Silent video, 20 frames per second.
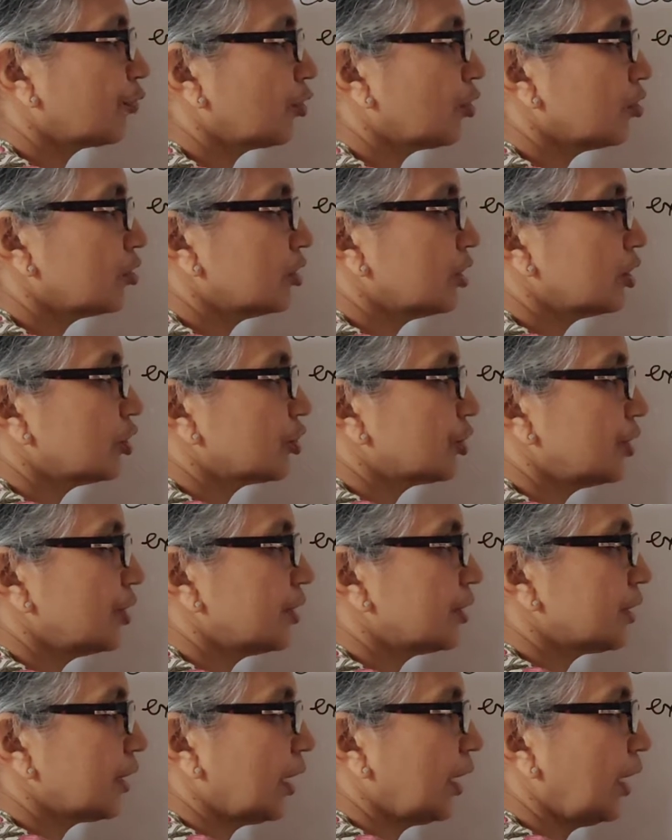of cross section
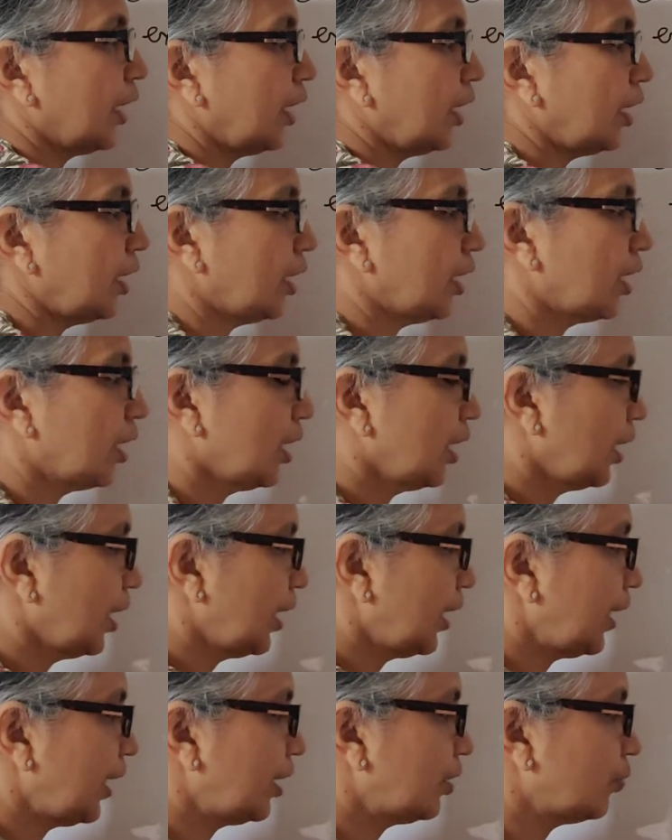is A,
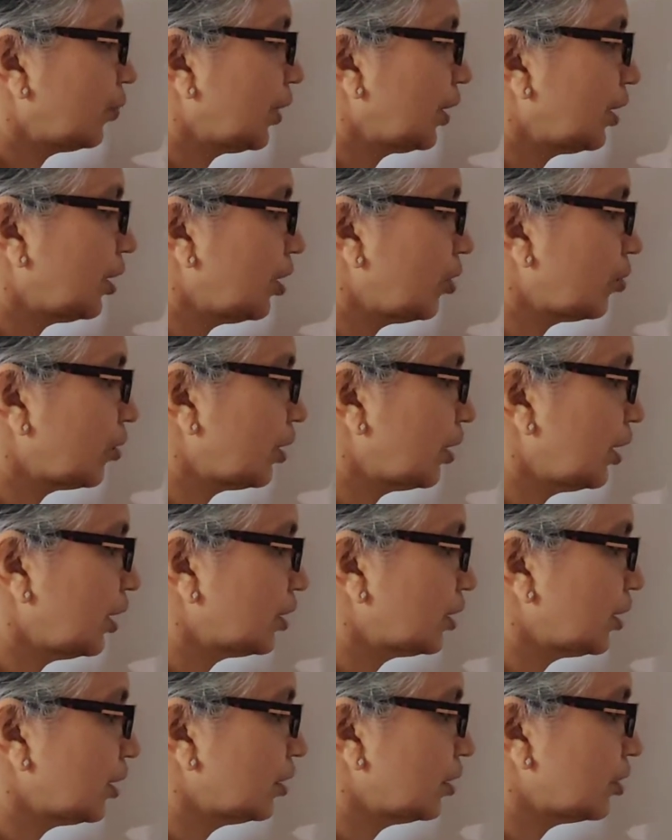and we are now
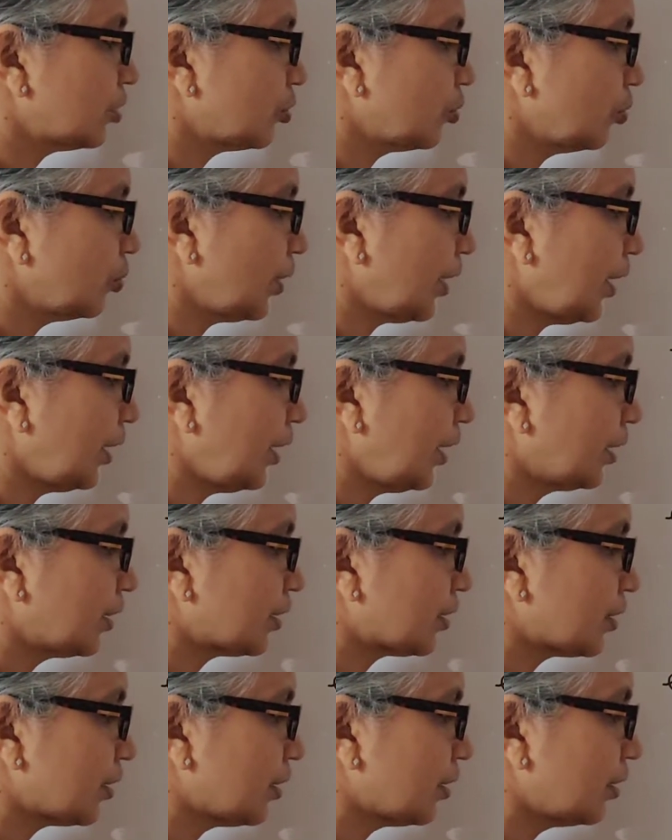connecting to an
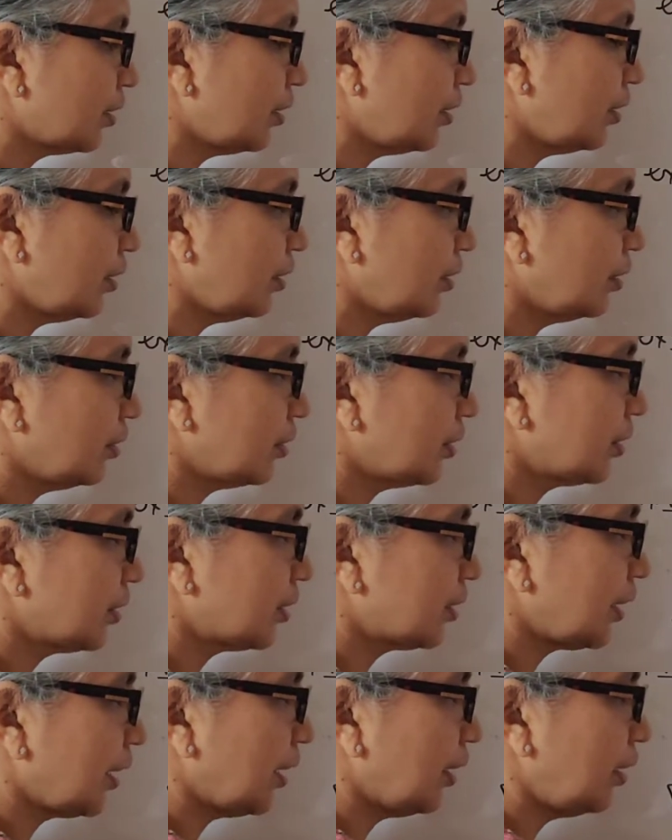external
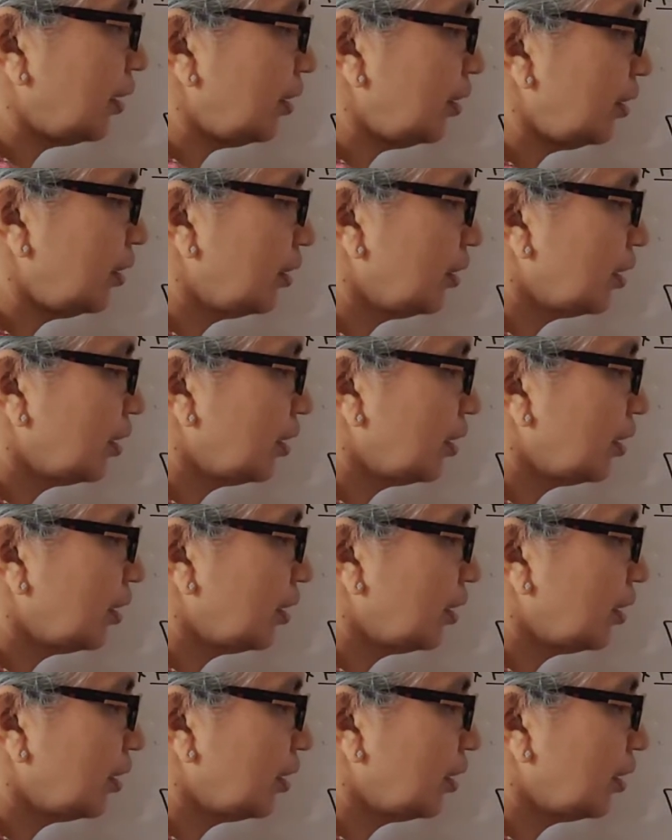cell,